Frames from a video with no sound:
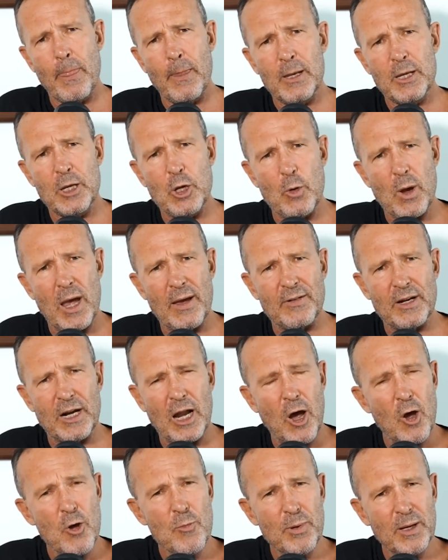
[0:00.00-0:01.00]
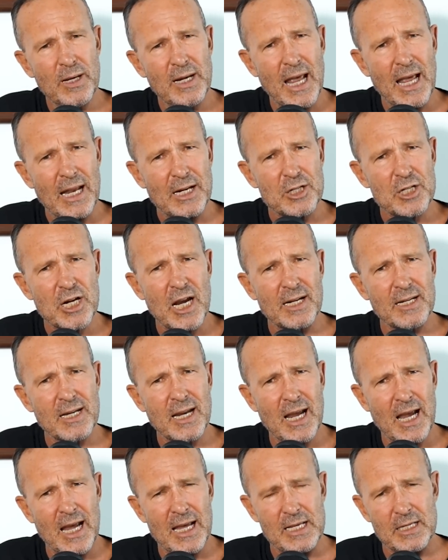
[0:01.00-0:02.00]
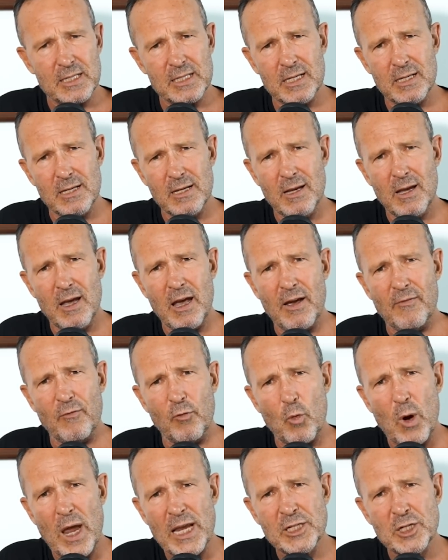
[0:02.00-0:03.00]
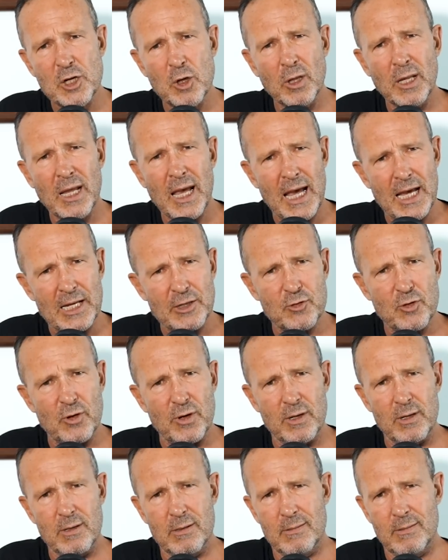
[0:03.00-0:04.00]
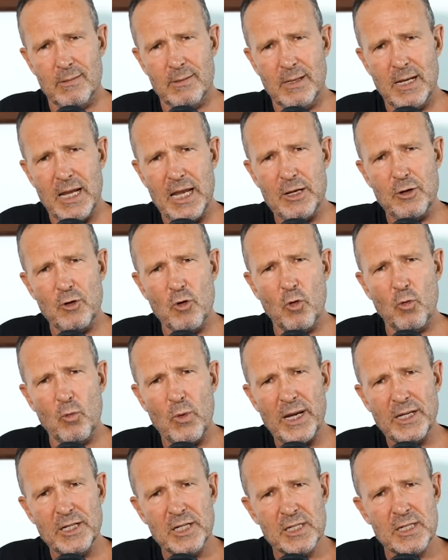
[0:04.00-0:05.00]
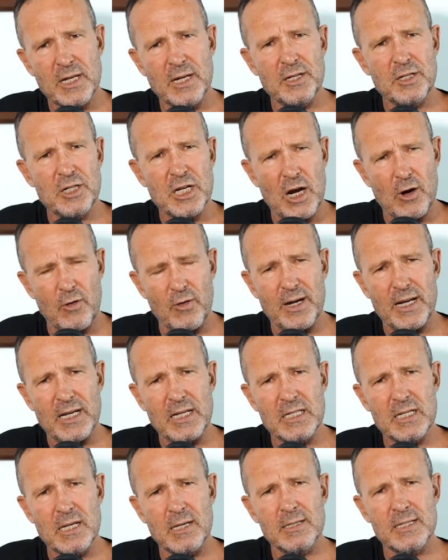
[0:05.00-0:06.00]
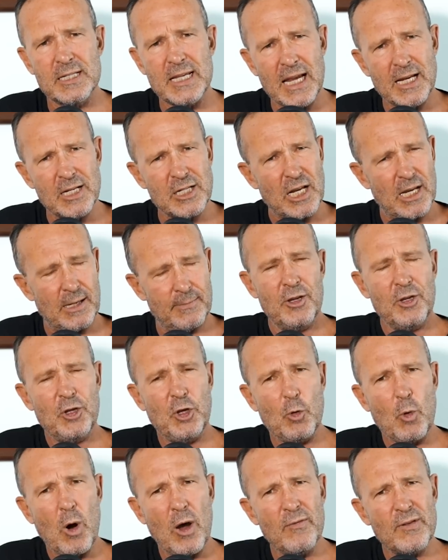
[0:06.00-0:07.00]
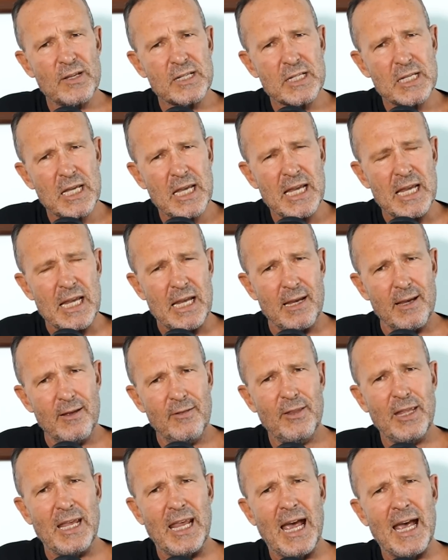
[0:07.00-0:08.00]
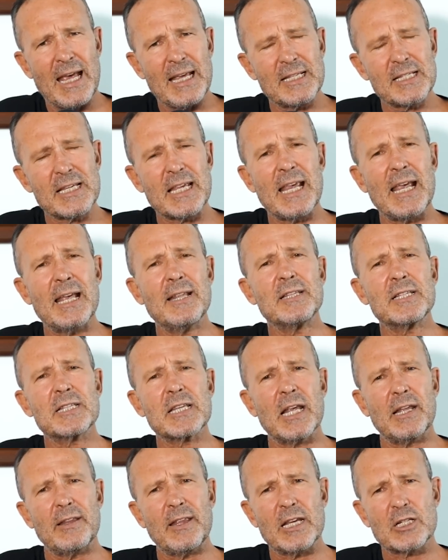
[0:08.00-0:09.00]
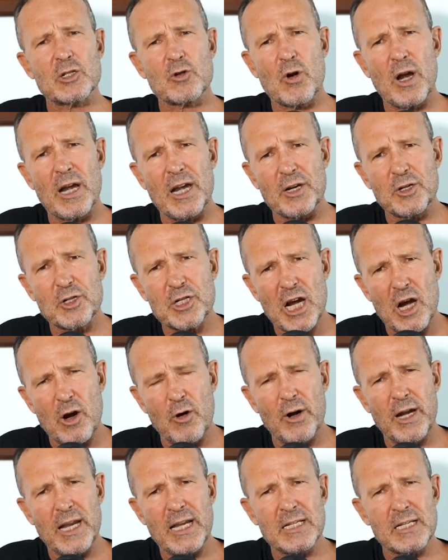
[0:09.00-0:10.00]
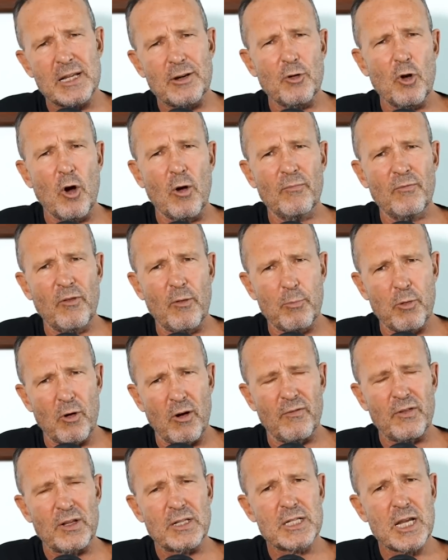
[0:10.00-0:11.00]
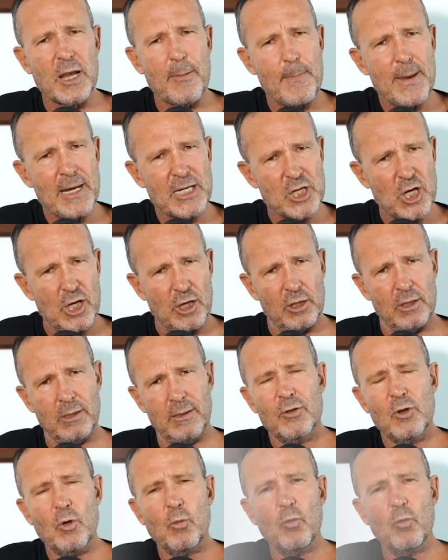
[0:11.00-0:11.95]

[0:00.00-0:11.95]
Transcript: You have an open and shut case of racial hatred in your registered charities sector. You oversee the ACNC, the Australian Charities and Not-for-Profits Commission. The